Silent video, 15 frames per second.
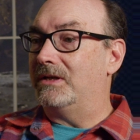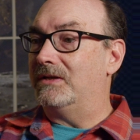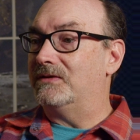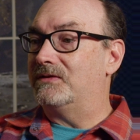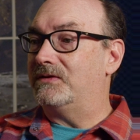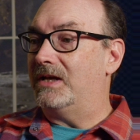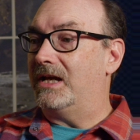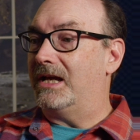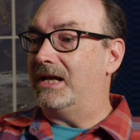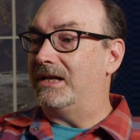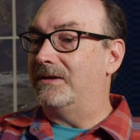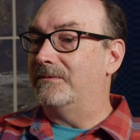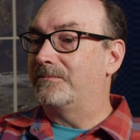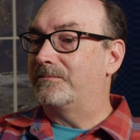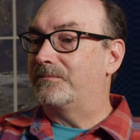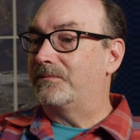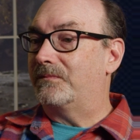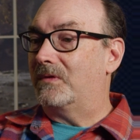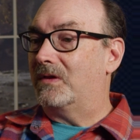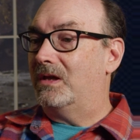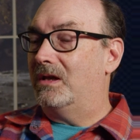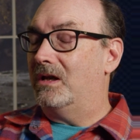in and stay
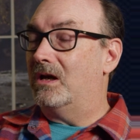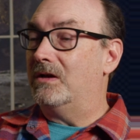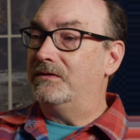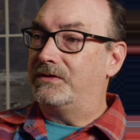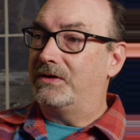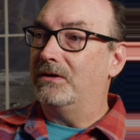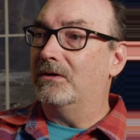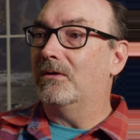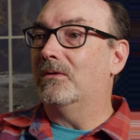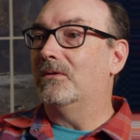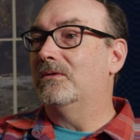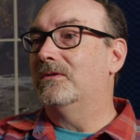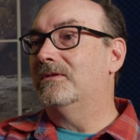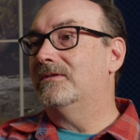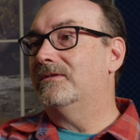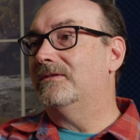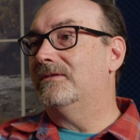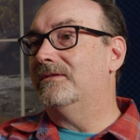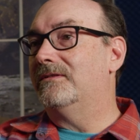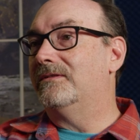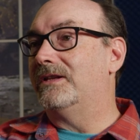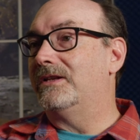until
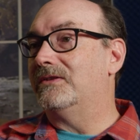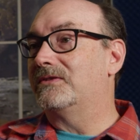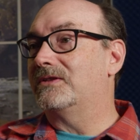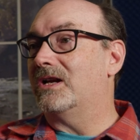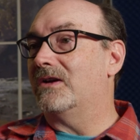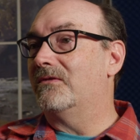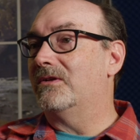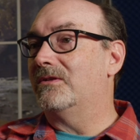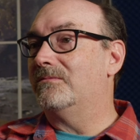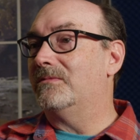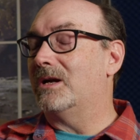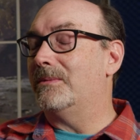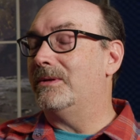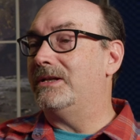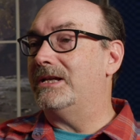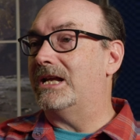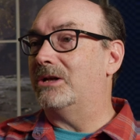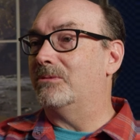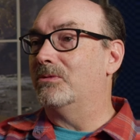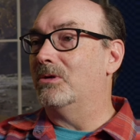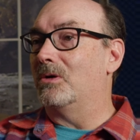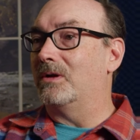they discovered mom and dad
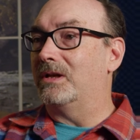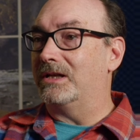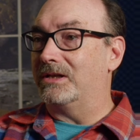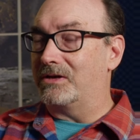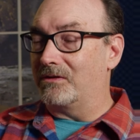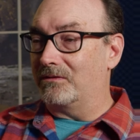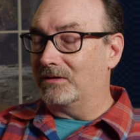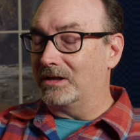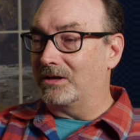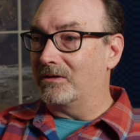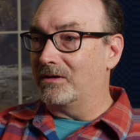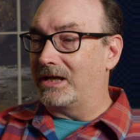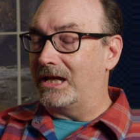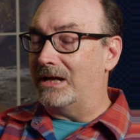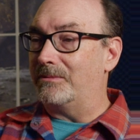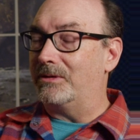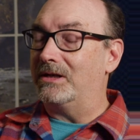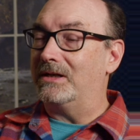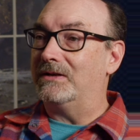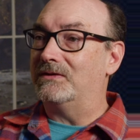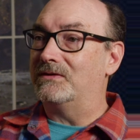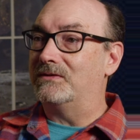had broken into their liquor cabinet
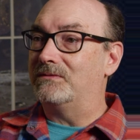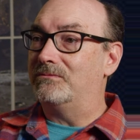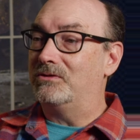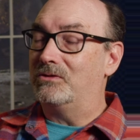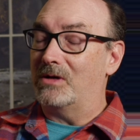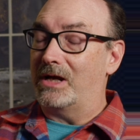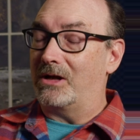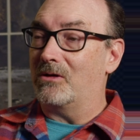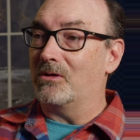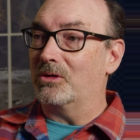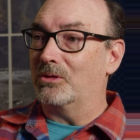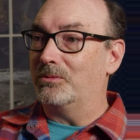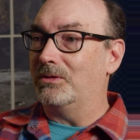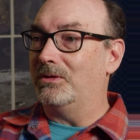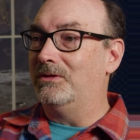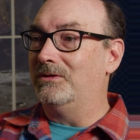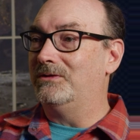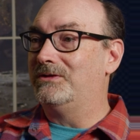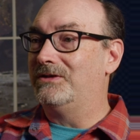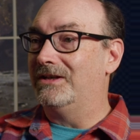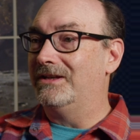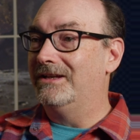and drank all their
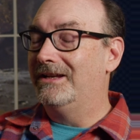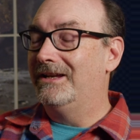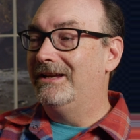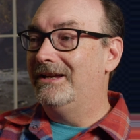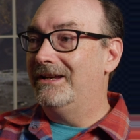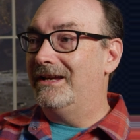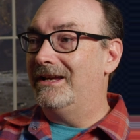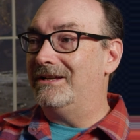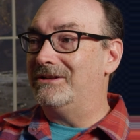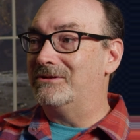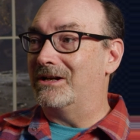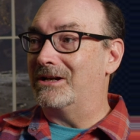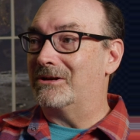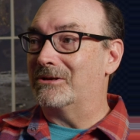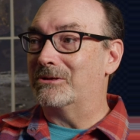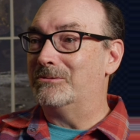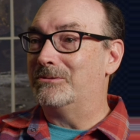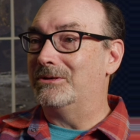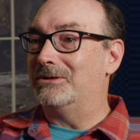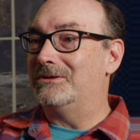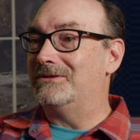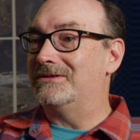booze. Had drank all their
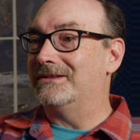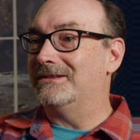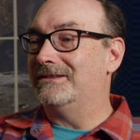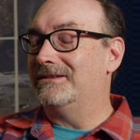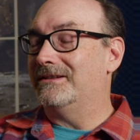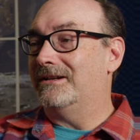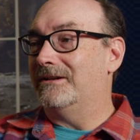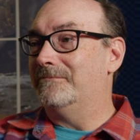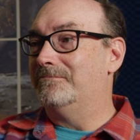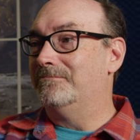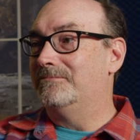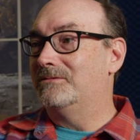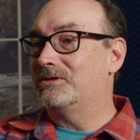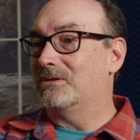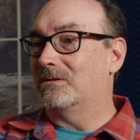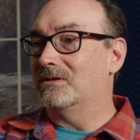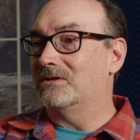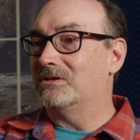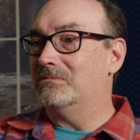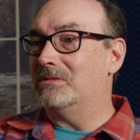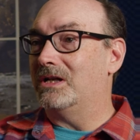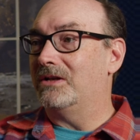booze and stolen
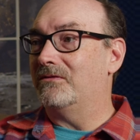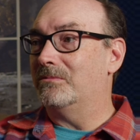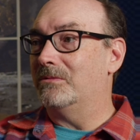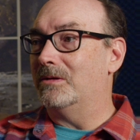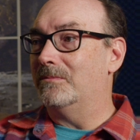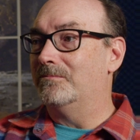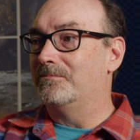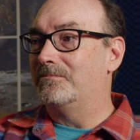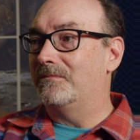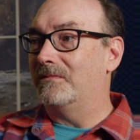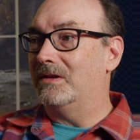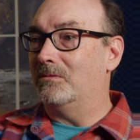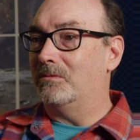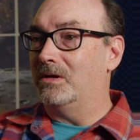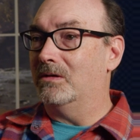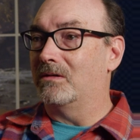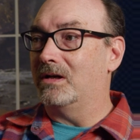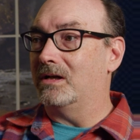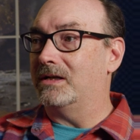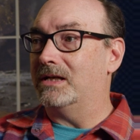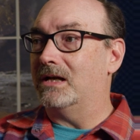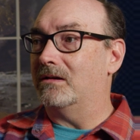some money from them. Then we were
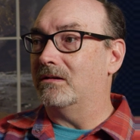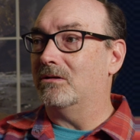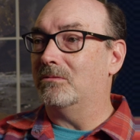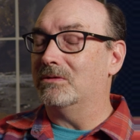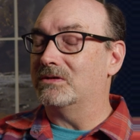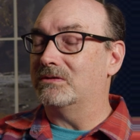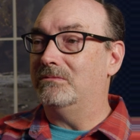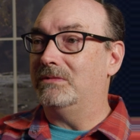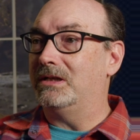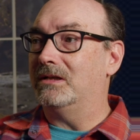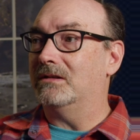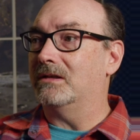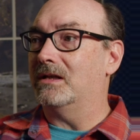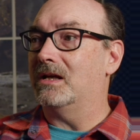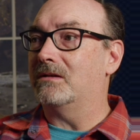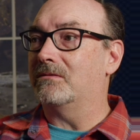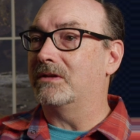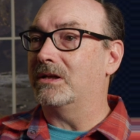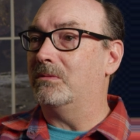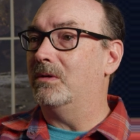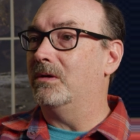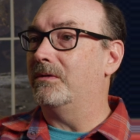kicked out almost immediately. I don't
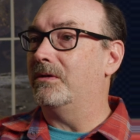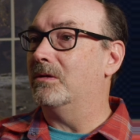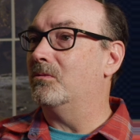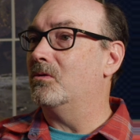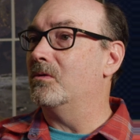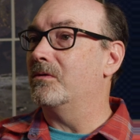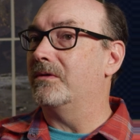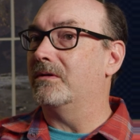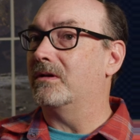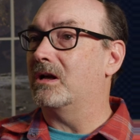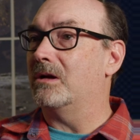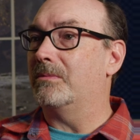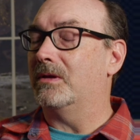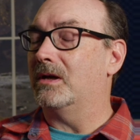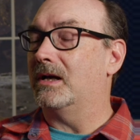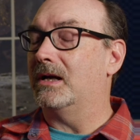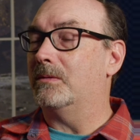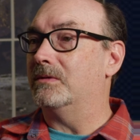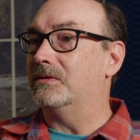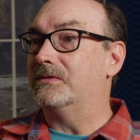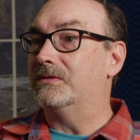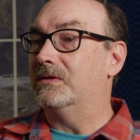think we were there more than a couple of
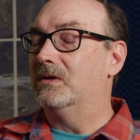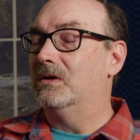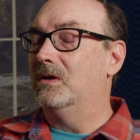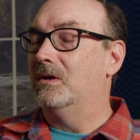hours.